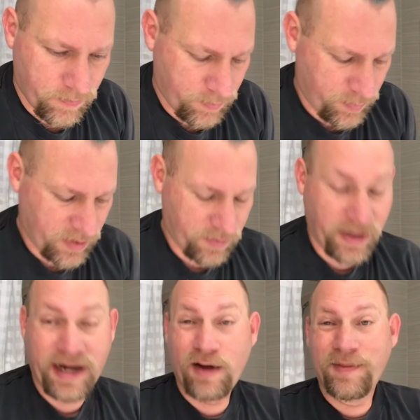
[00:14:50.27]
but
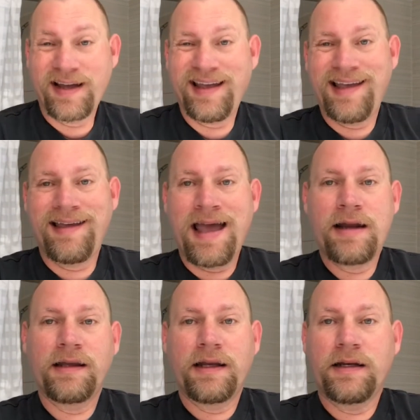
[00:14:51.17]
right now I'm not
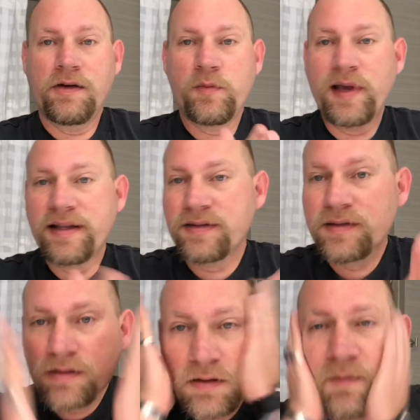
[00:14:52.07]
adding any new
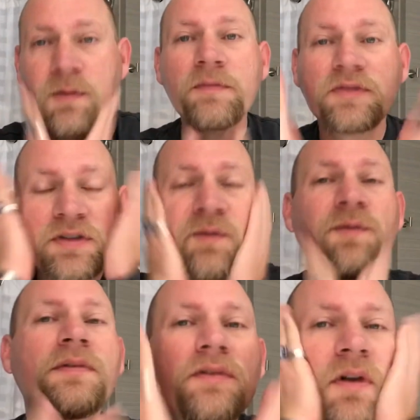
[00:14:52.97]
pets
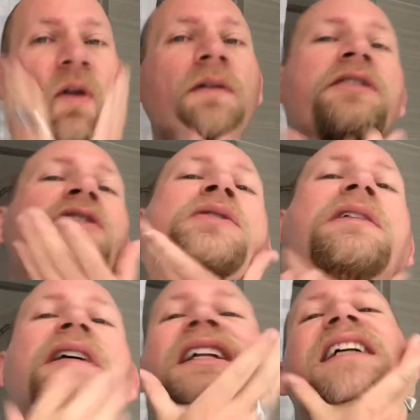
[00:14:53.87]
to the
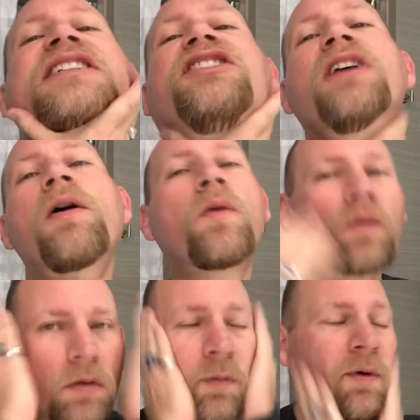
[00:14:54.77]
collection.
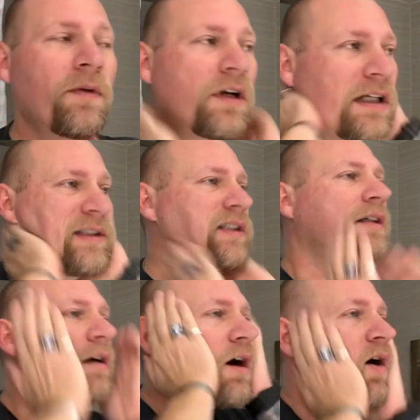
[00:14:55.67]

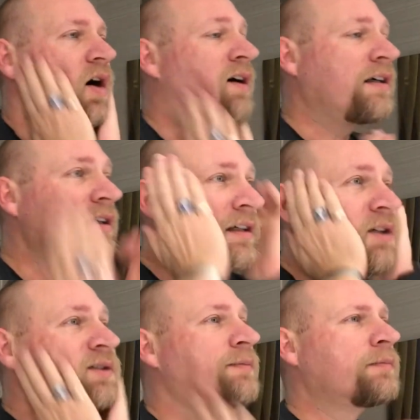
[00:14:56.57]

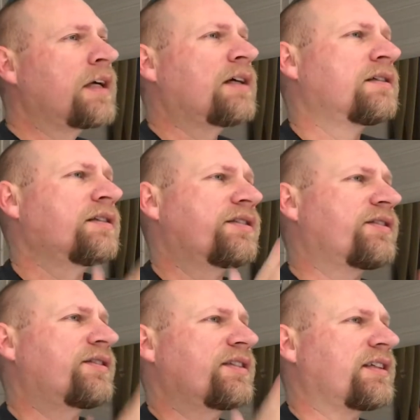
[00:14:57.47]
Let's
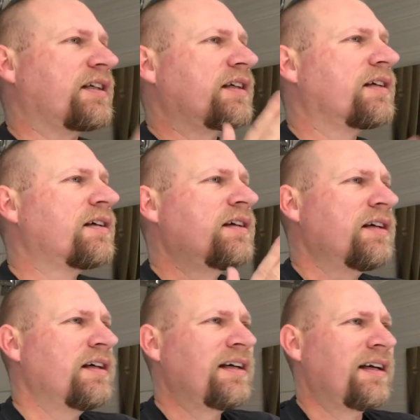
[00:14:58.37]
see.
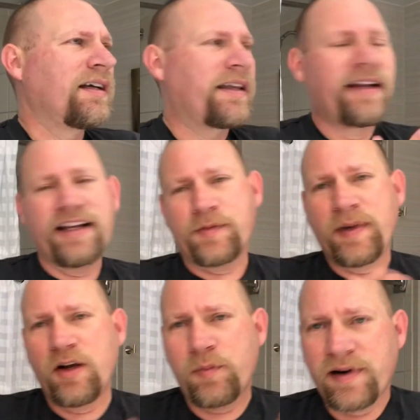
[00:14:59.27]
Can the next
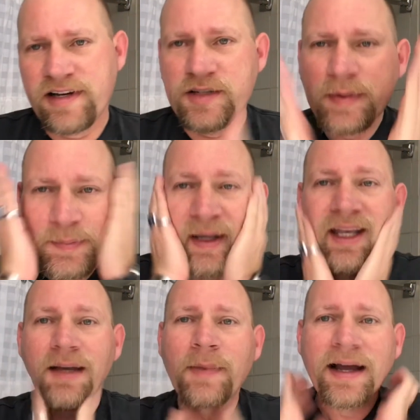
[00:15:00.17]
bingo prize be
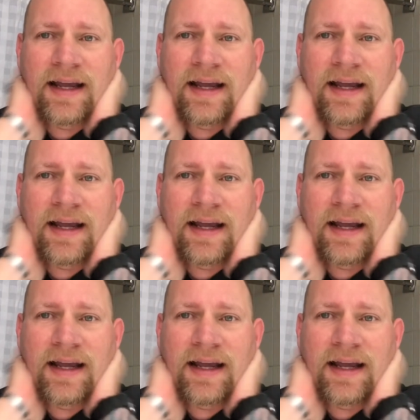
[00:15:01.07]
picking my